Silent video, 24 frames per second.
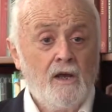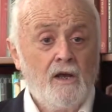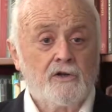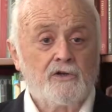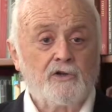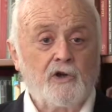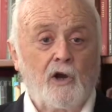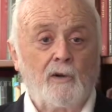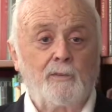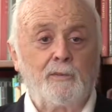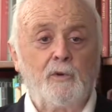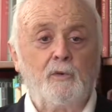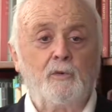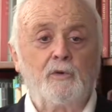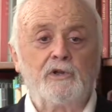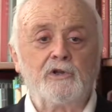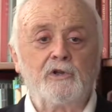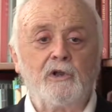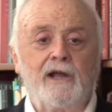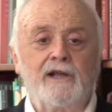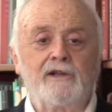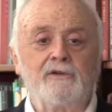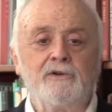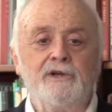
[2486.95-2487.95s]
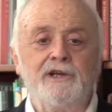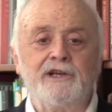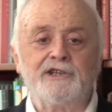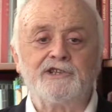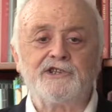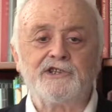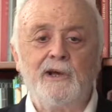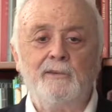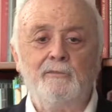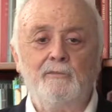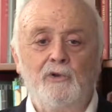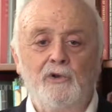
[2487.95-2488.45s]
DARPA would likely
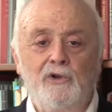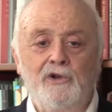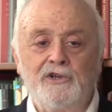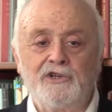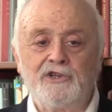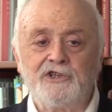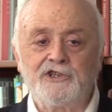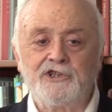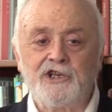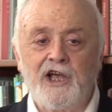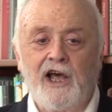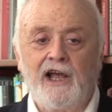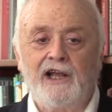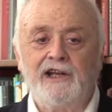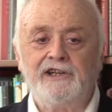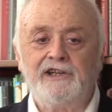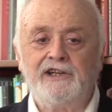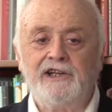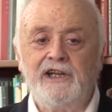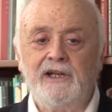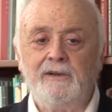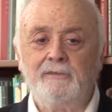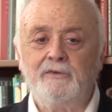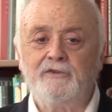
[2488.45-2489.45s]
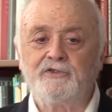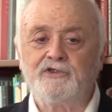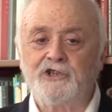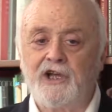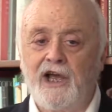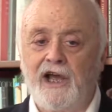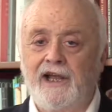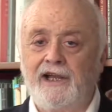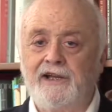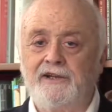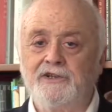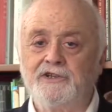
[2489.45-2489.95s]
assemble a design team of
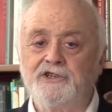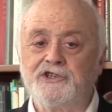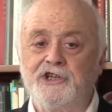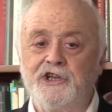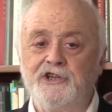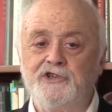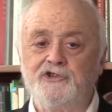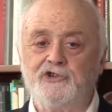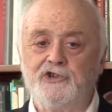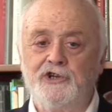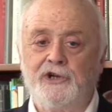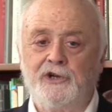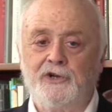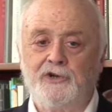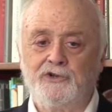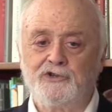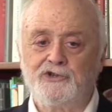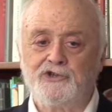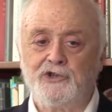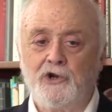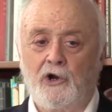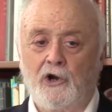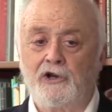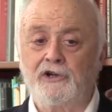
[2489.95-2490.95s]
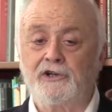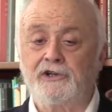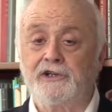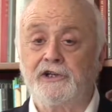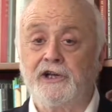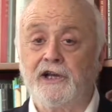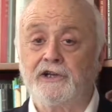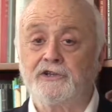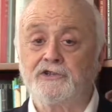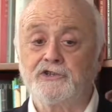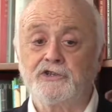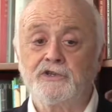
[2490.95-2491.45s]
scientists, engineers, and
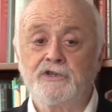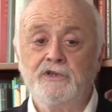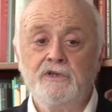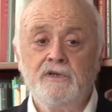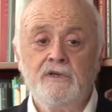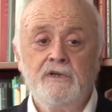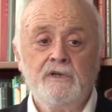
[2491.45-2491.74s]
architects